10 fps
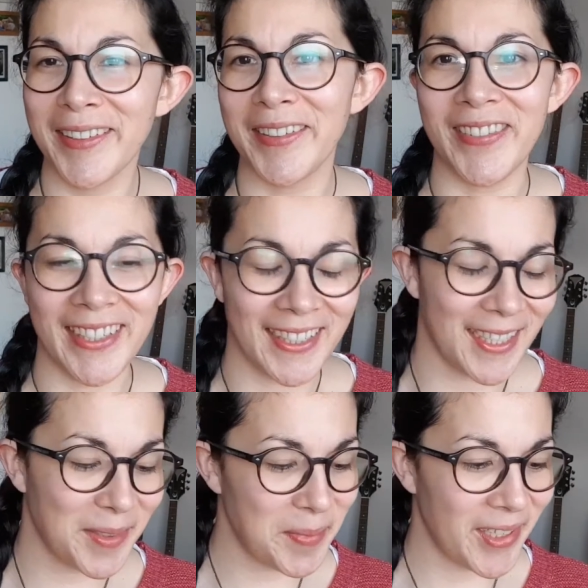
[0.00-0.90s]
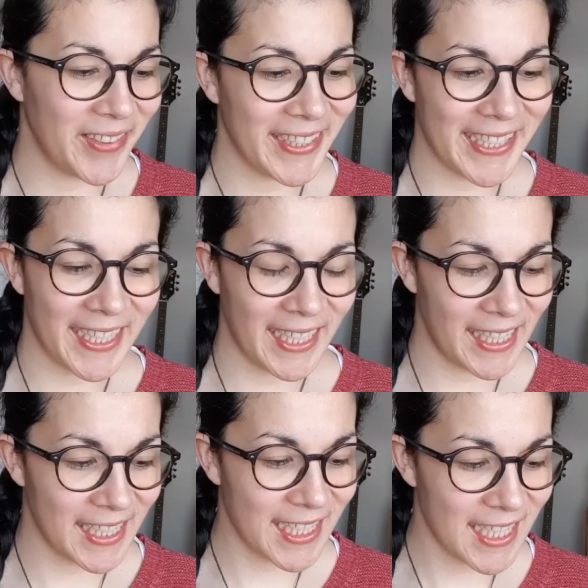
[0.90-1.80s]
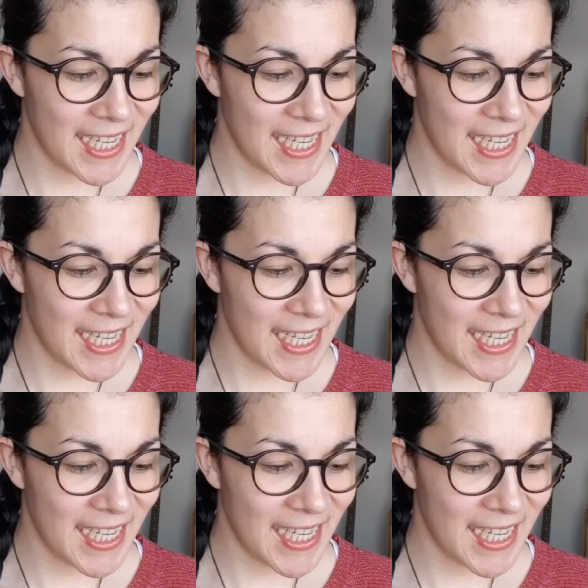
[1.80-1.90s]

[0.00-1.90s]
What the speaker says: the reading experience, I guess.